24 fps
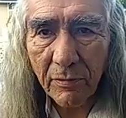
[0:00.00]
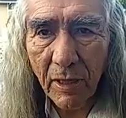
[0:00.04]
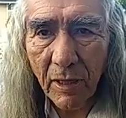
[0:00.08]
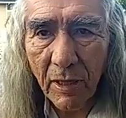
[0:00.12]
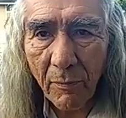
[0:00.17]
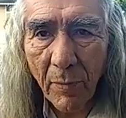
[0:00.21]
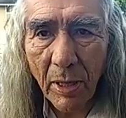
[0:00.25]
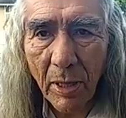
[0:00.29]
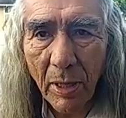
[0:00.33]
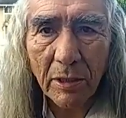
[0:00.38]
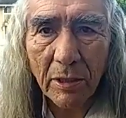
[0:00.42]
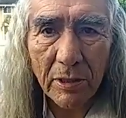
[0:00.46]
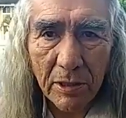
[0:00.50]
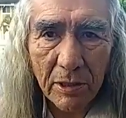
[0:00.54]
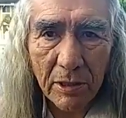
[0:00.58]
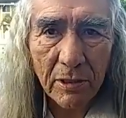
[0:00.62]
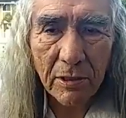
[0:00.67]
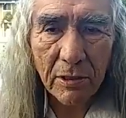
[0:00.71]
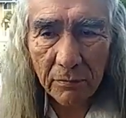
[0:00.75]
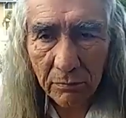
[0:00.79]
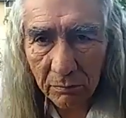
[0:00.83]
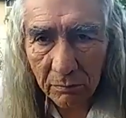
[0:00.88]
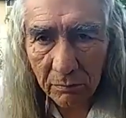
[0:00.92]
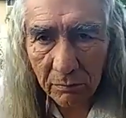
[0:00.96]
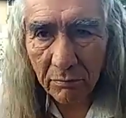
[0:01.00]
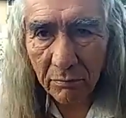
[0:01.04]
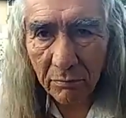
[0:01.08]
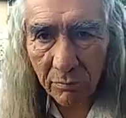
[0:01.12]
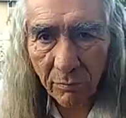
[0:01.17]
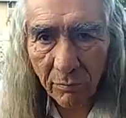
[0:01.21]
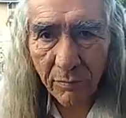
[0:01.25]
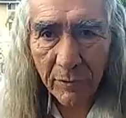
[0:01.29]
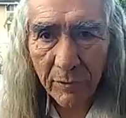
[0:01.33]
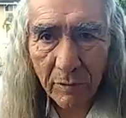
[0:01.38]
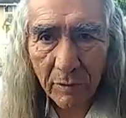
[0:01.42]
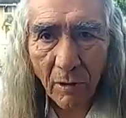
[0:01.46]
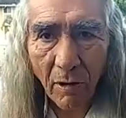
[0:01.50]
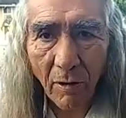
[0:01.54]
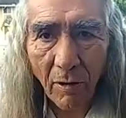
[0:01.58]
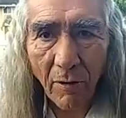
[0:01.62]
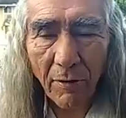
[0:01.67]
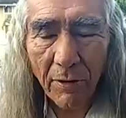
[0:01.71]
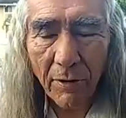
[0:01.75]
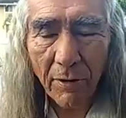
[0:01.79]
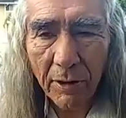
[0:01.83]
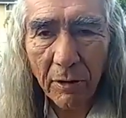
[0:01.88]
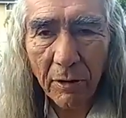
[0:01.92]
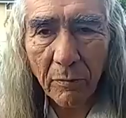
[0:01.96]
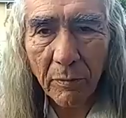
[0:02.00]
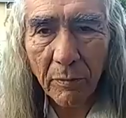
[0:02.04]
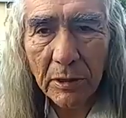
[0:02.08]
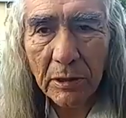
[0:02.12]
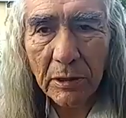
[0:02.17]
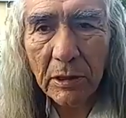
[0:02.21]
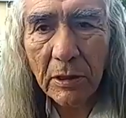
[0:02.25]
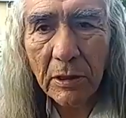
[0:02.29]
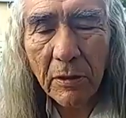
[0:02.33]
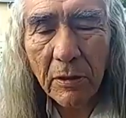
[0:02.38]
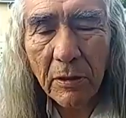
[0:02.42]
amongst, all the humans.